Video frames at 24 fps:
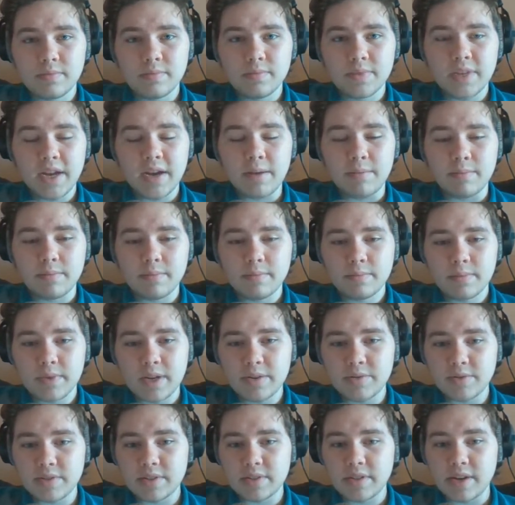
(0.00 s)
Damn, that
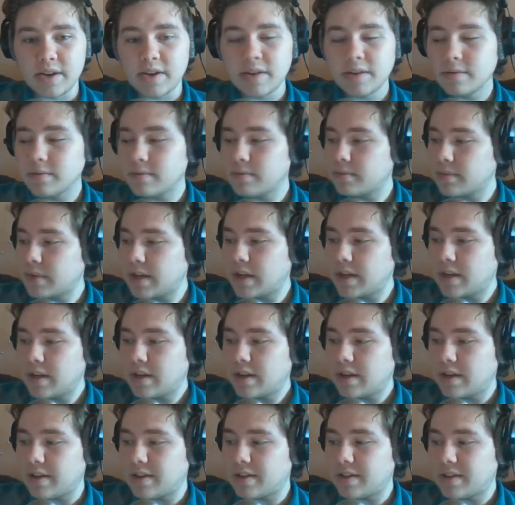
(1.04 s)
was exciting.
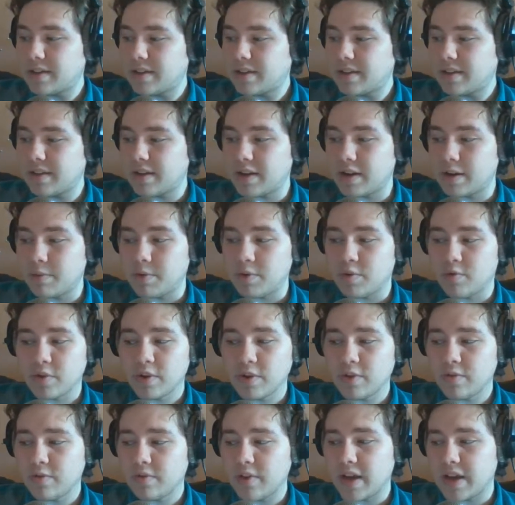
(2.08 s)
They're going to be
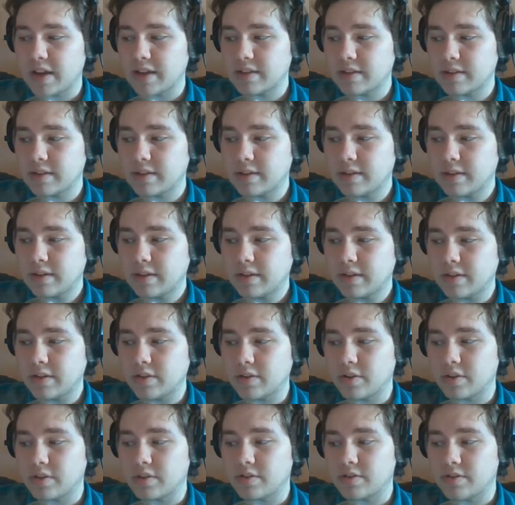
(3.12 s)
real fast.
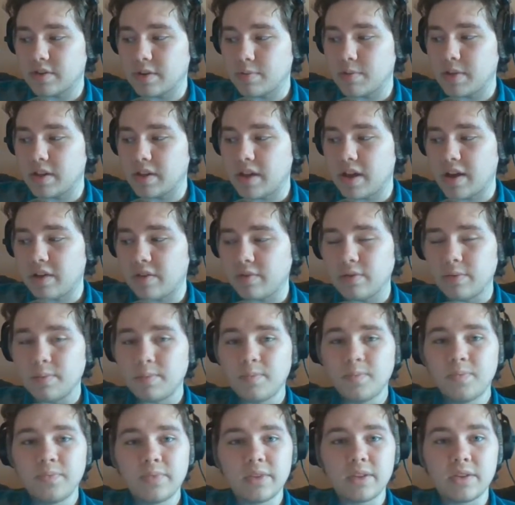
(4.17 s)
There's going to be a lot of
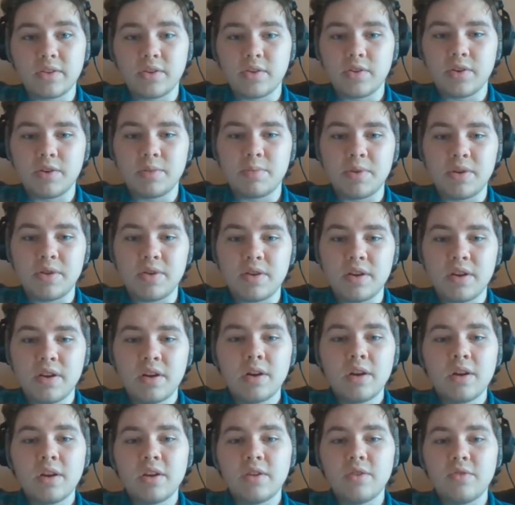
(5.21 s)
them, and they're going to be
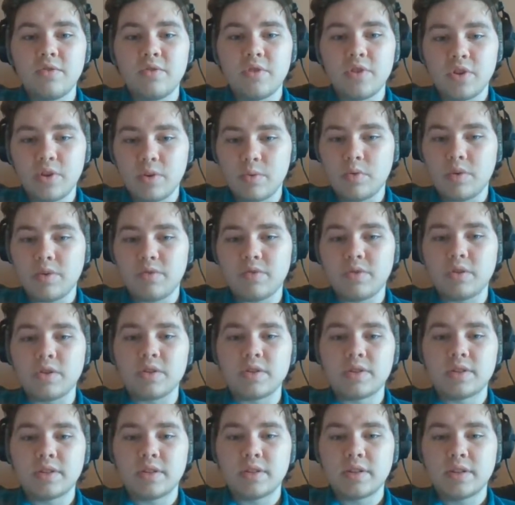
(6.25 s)
very well
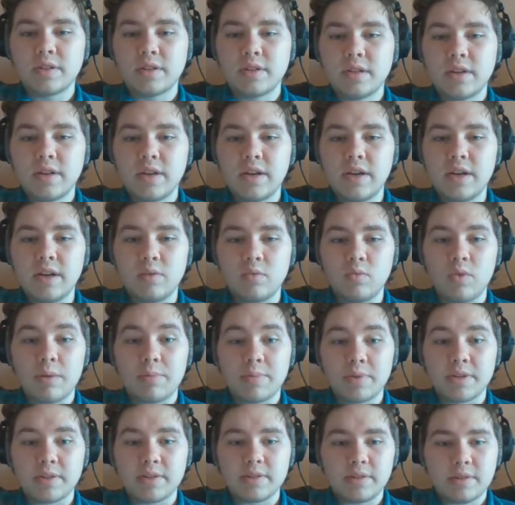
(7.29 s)
versed in
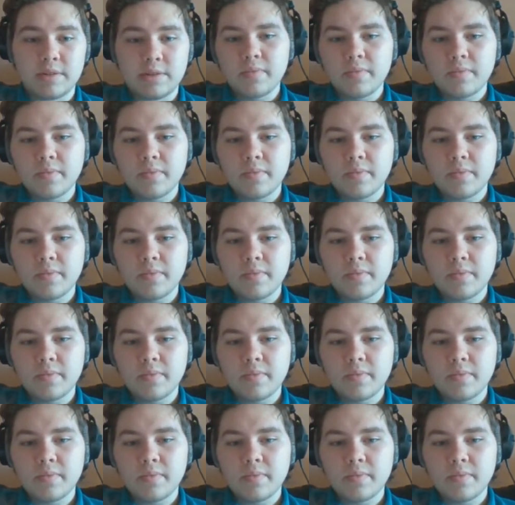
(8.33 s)
weapons.